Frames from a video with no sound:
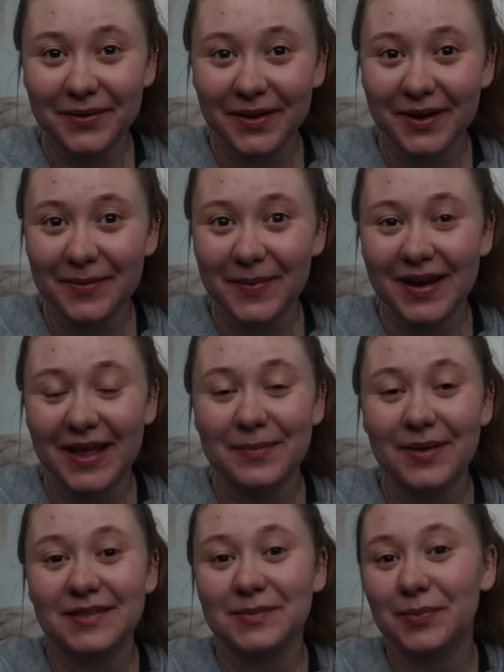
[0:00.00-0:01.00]
here, my
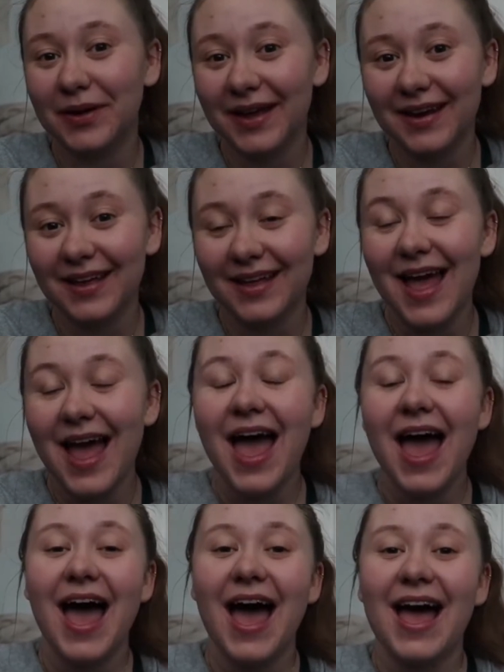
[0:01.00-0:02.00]
name is Brianna,
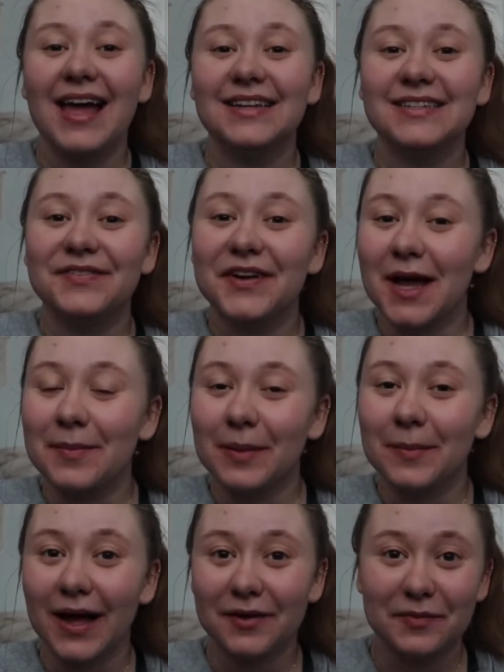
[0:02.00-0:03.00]
and if you're
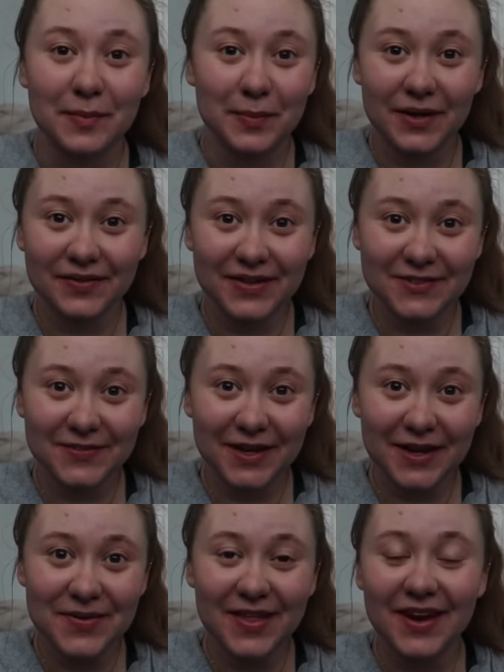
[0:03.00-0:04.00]
coming back from a previous
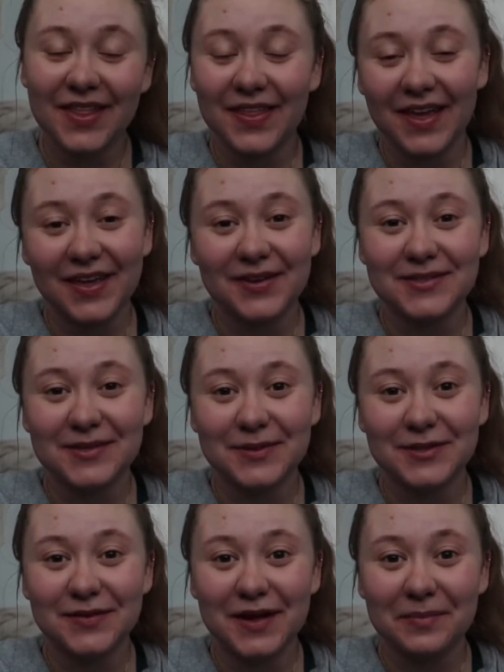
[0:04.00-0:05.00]
video, then thank you so
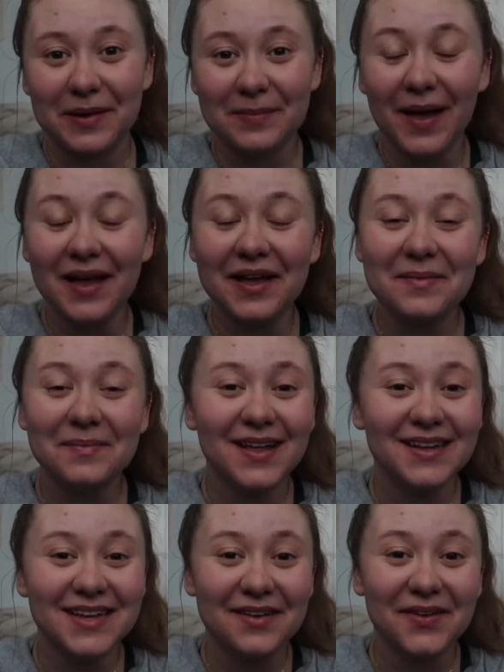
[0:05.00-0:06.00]
much for coming back. I'm
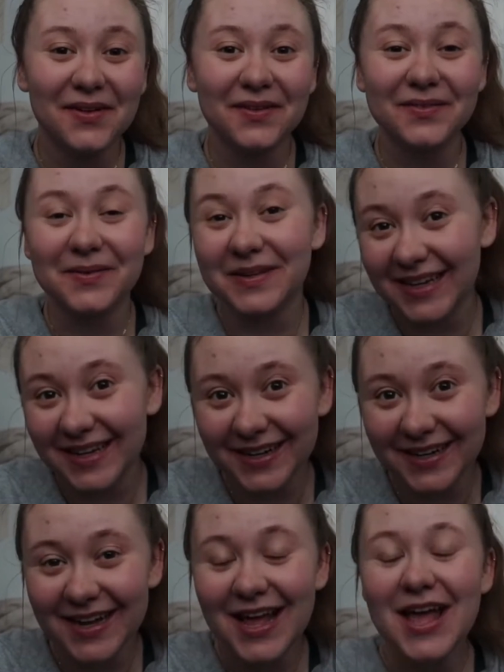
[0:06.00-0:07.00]
glad to have all of you
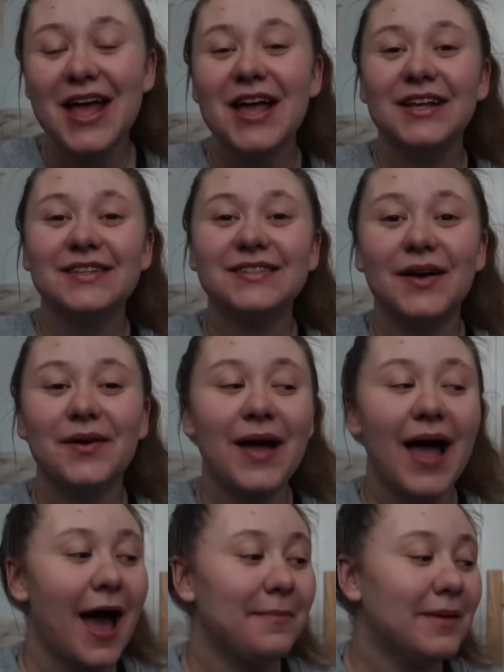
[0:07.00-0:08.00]
here. So
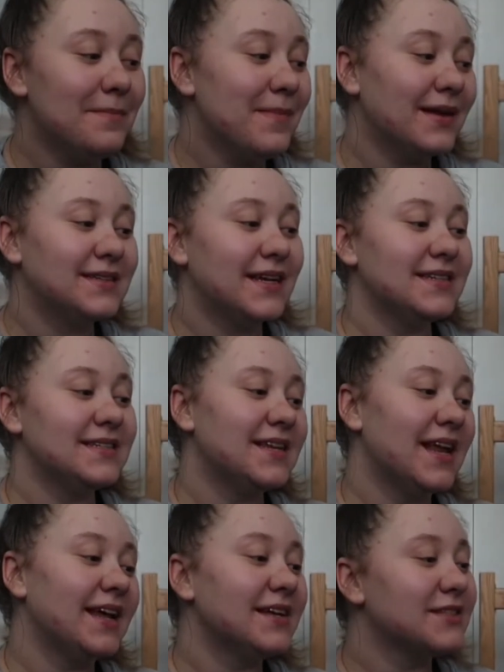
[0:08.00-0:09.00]
happy Monday.
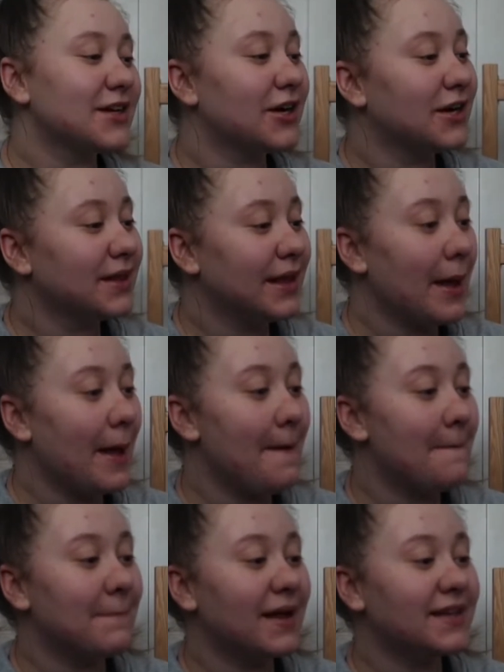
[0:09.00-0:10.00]
Today is currently
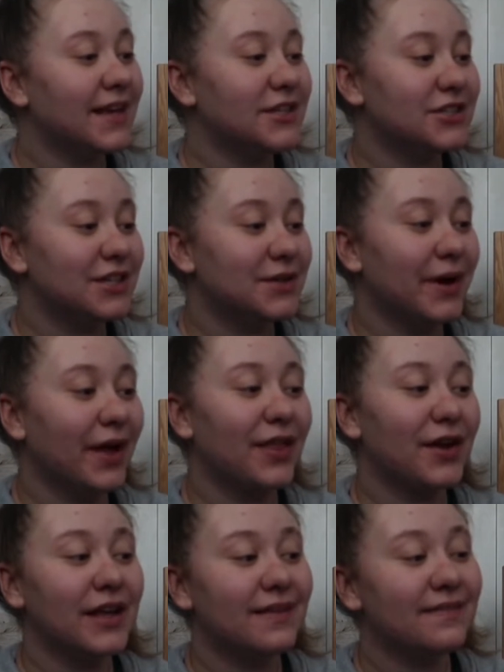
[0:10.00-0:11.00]
Monday, January
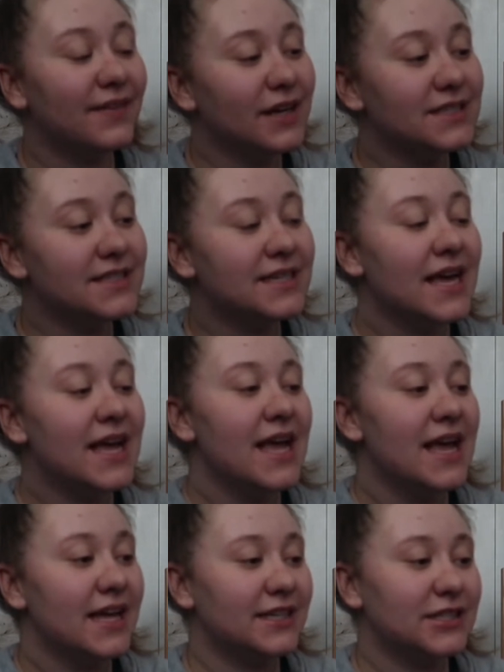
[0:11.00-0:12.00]
31st.
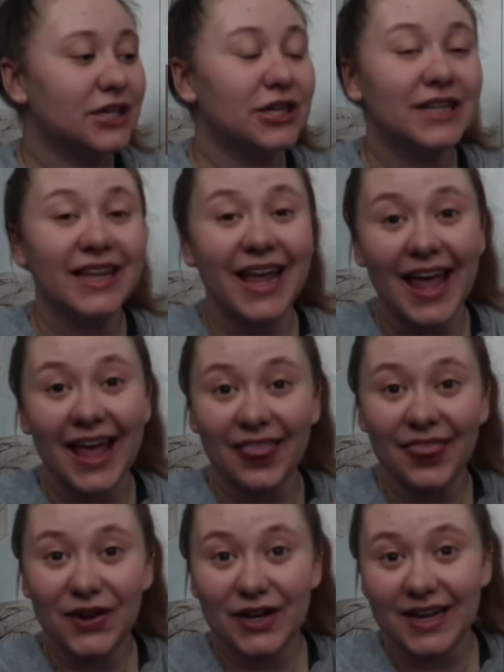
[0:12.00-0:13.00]
It is currently
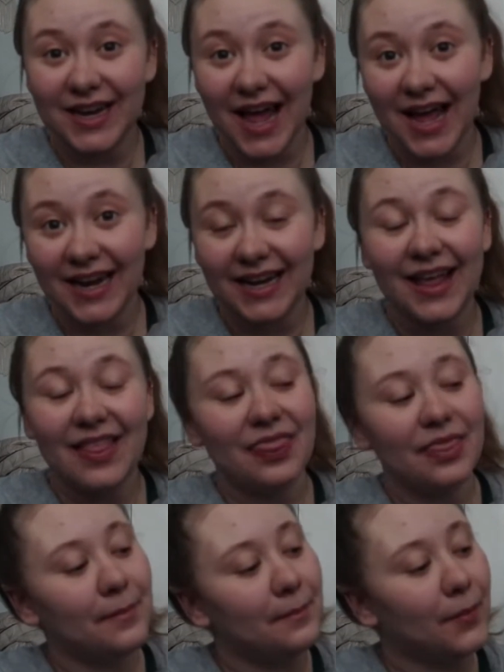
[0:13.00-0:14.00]
8:39
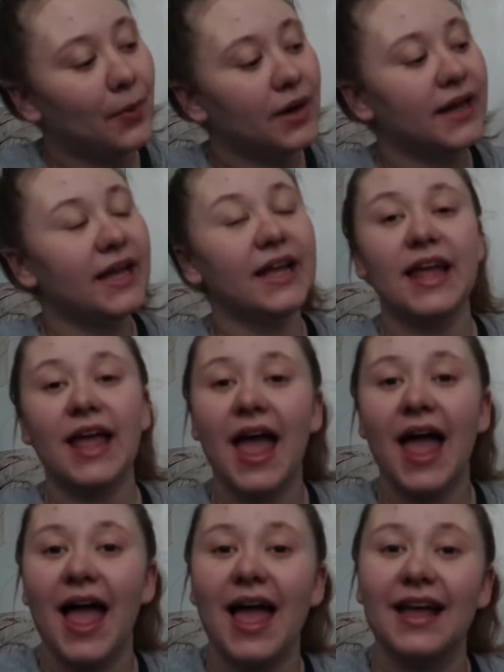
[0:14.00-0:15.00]
in the morning,
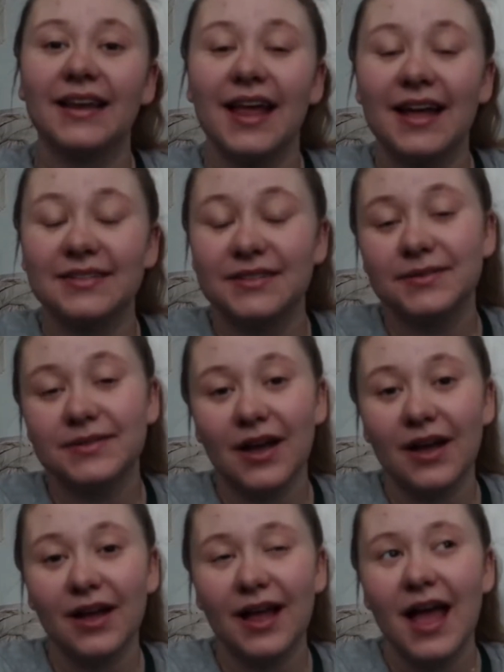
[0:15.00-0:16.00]
and as you
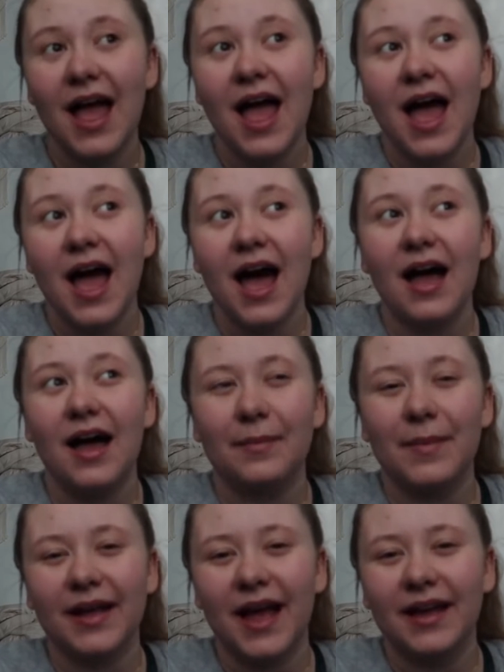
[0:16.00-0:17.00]
saw,
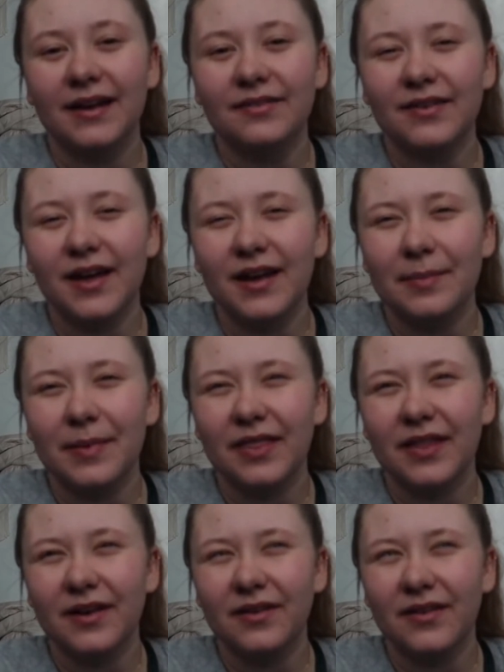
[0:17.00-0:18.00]
I kind of got up, I
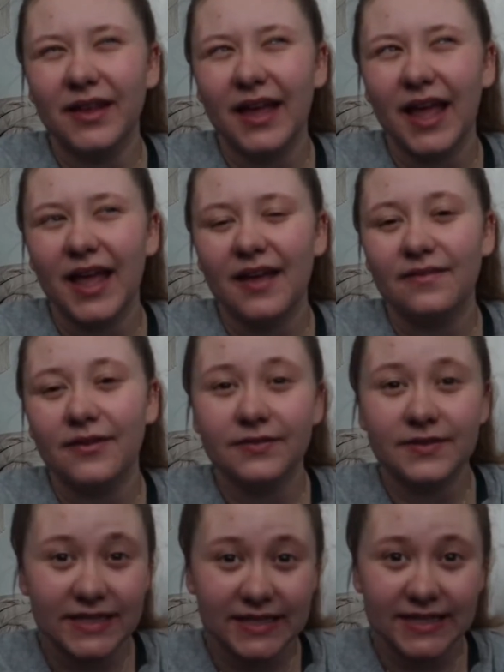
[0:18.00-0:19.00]
think around like
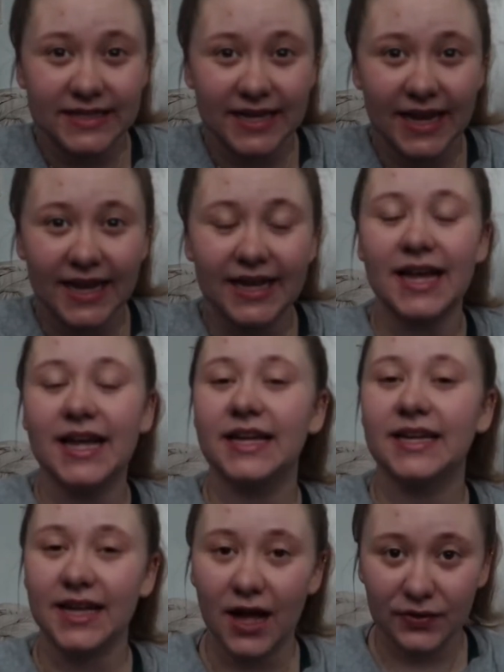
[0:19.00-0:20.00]
8:15 today,
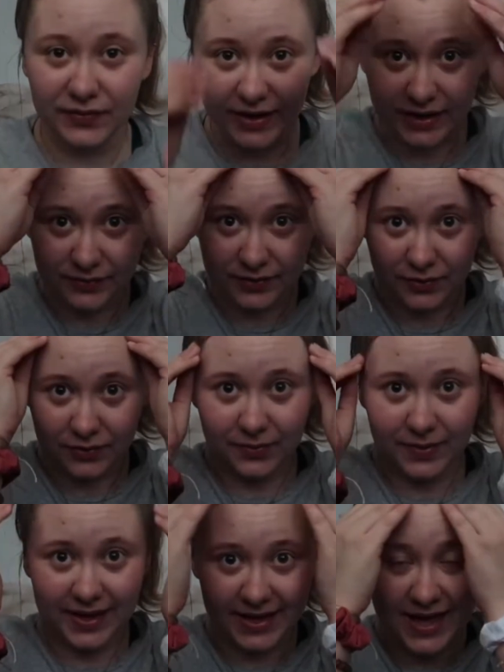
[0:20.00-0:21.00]
got ready real
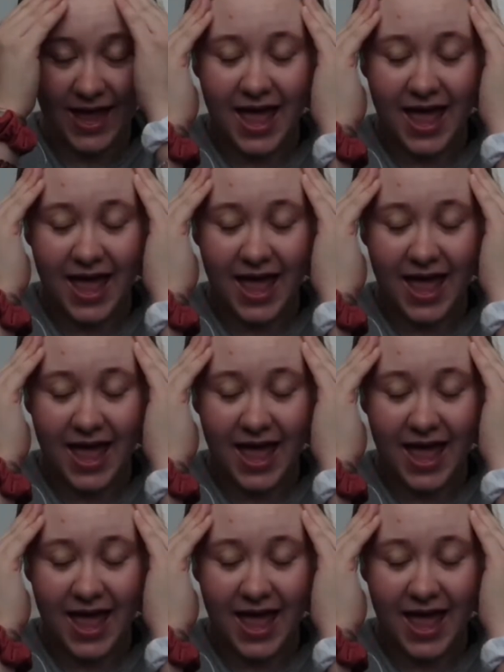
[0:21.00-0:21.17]
quick,